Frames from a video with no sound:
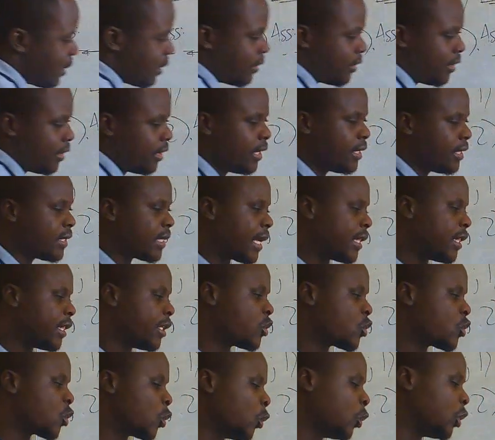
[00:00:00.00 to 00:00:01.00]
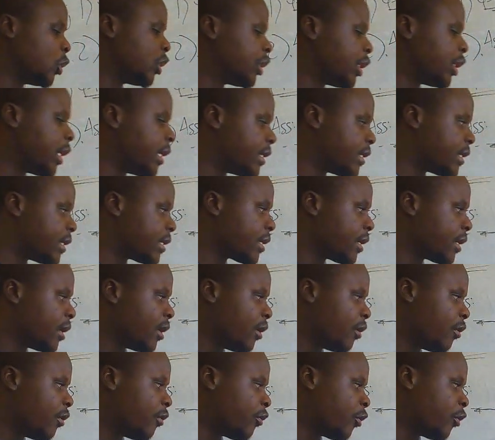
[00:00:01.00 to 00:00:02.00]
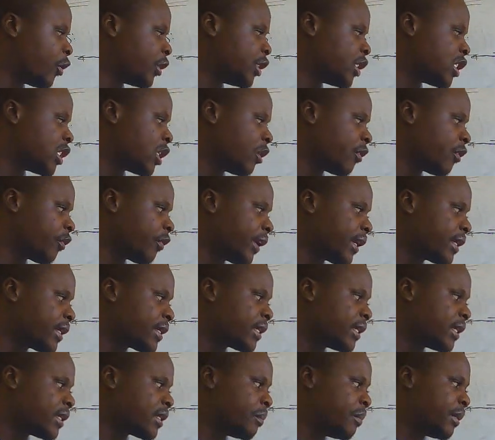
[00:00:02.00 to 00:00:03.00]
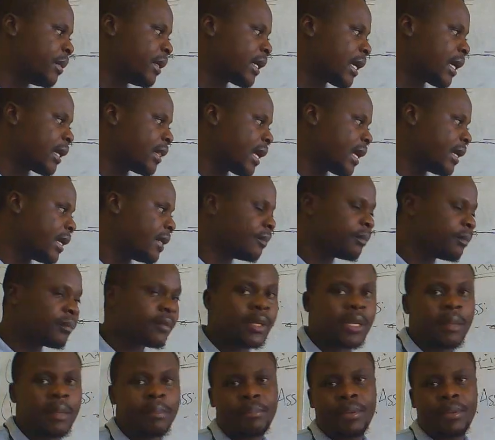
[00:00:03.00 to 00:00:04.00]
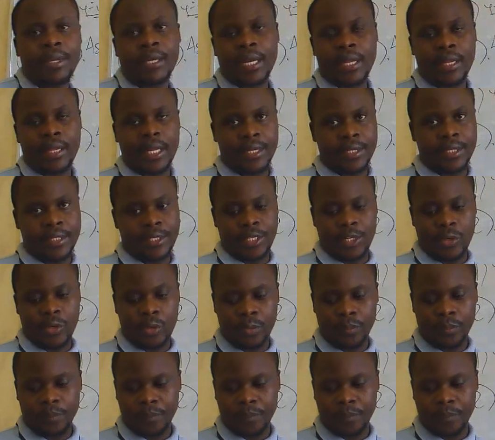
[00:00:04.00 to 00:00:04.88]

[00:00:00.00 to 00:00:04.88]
These are the solutions for g of x is bigger than 0.